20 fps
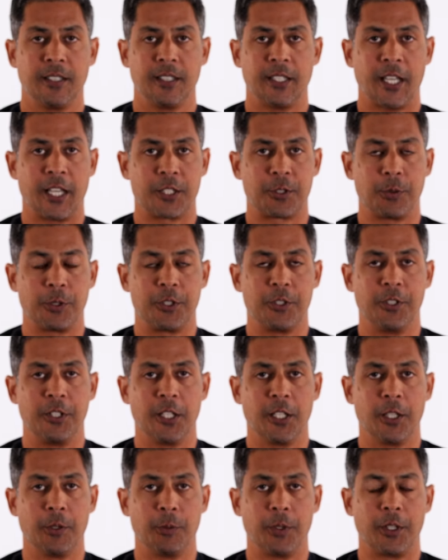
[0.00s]
That's what you're
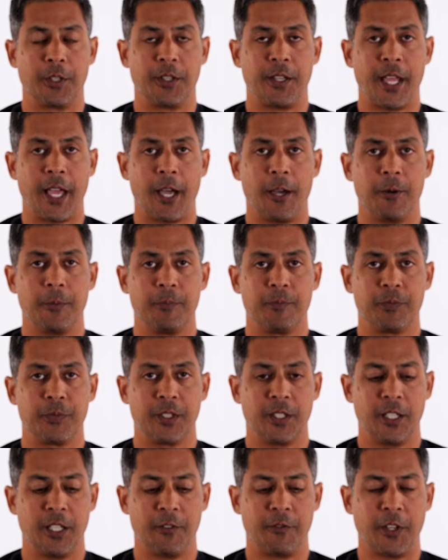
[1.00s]
dealing with. Now,
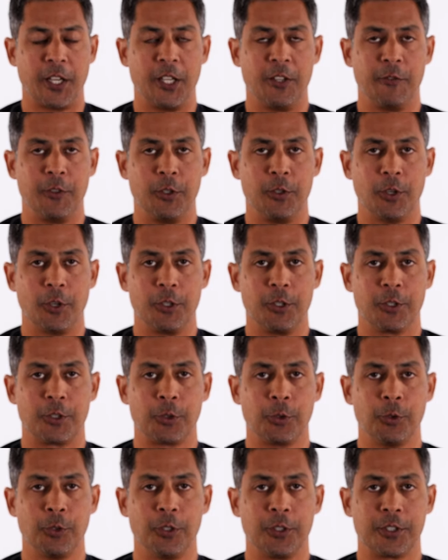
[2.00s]
if any of you know your
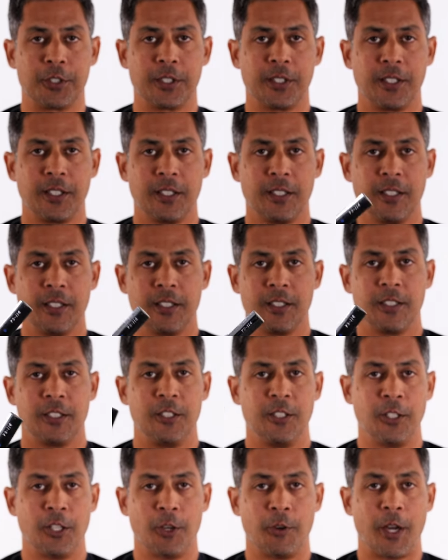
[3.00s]
tools,
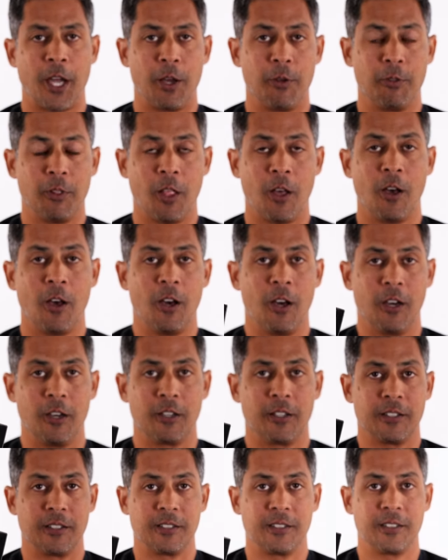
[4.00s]
you know how
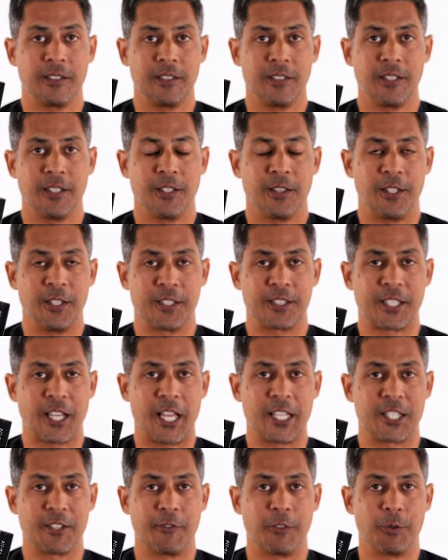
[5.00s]
long this
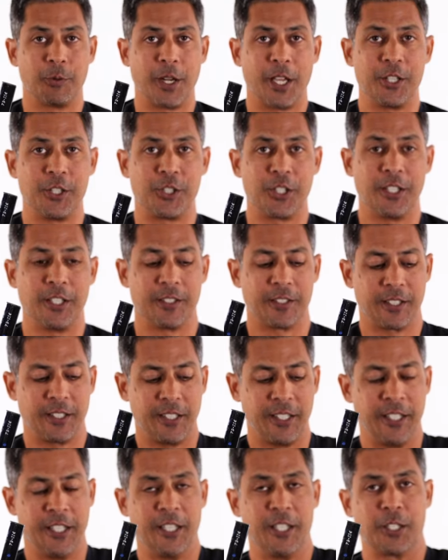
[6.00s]
size of a wrench is.
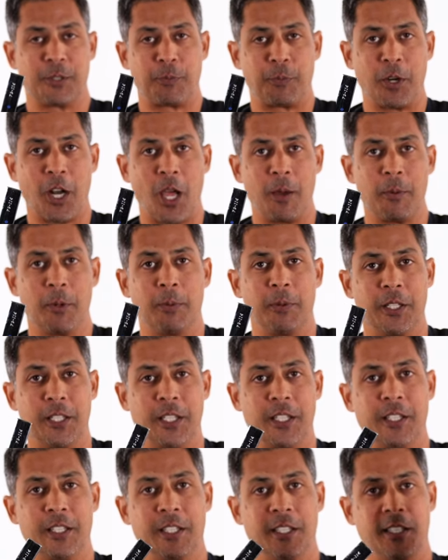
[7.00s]
It is
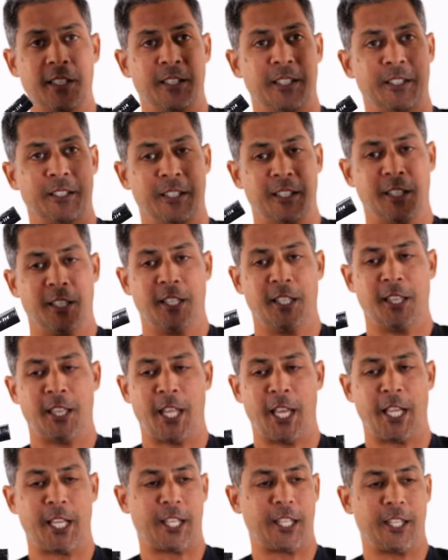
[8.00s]
probably
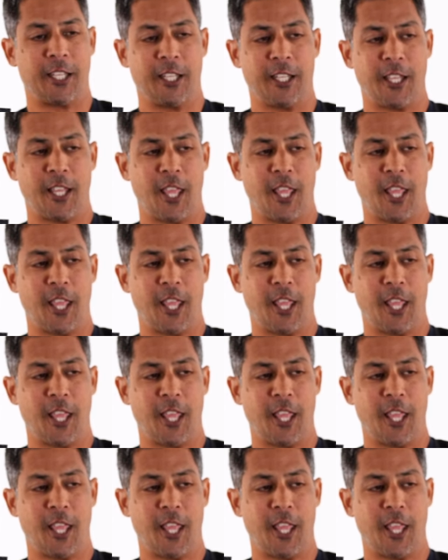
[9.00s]
like